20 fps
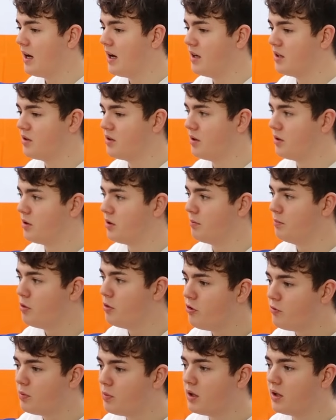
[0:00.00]
the
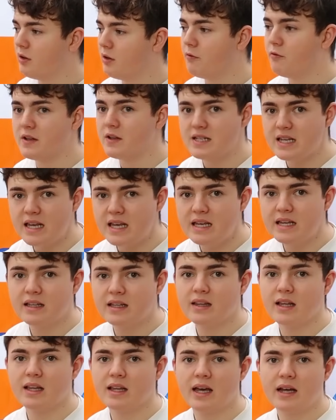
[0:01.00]
movement and the fatigue
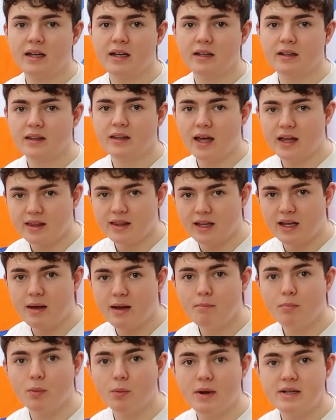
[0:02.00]
that they
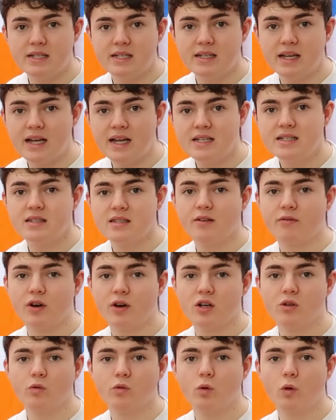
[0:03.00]
implemented into the
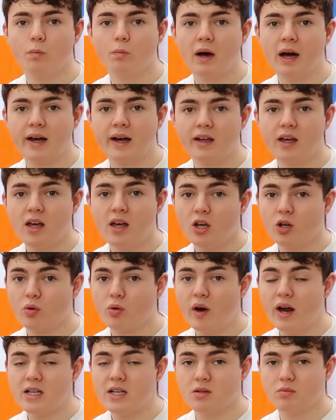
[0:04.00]
French forward pack
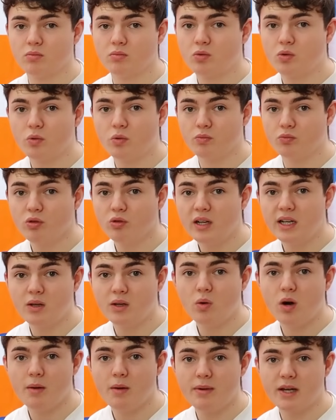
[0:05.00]
created some really
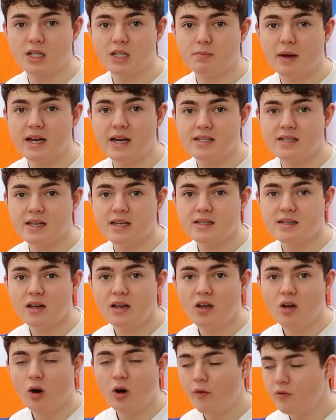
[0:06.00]
quite big spaces.
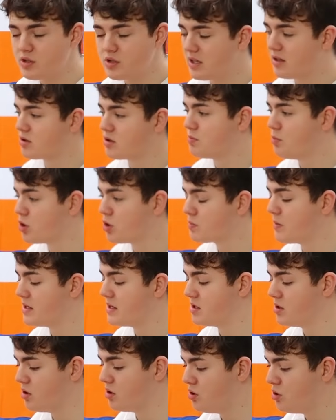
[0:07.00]
Obviously, there's more
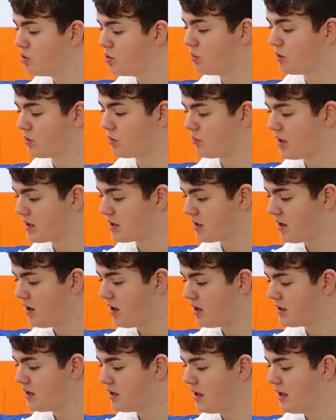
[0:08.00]
space than usual with the red
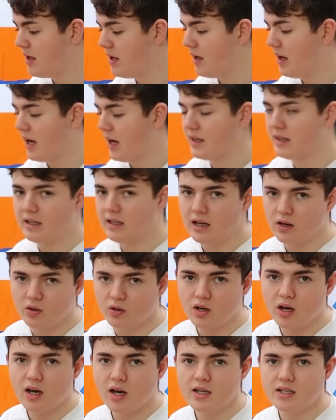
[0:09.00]
card and the yellow
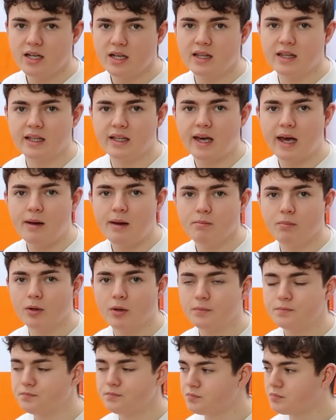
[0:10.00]
card in the game,
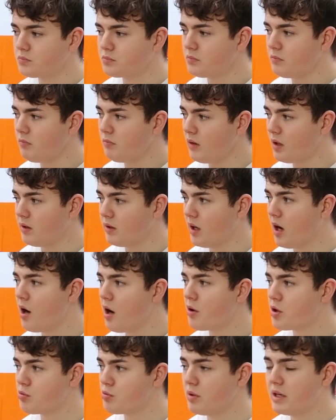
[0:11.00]
but the
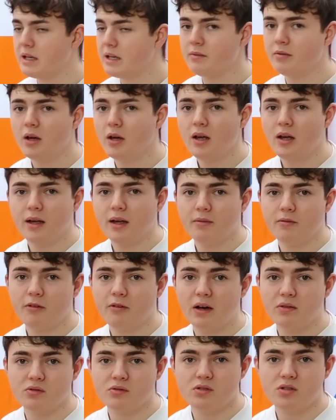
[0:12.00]
Irish really
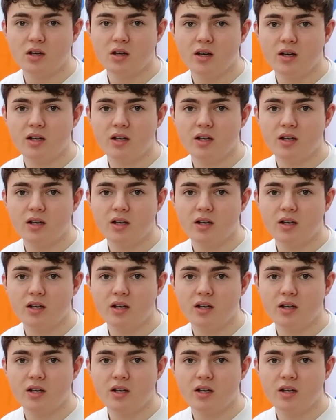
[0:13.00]
found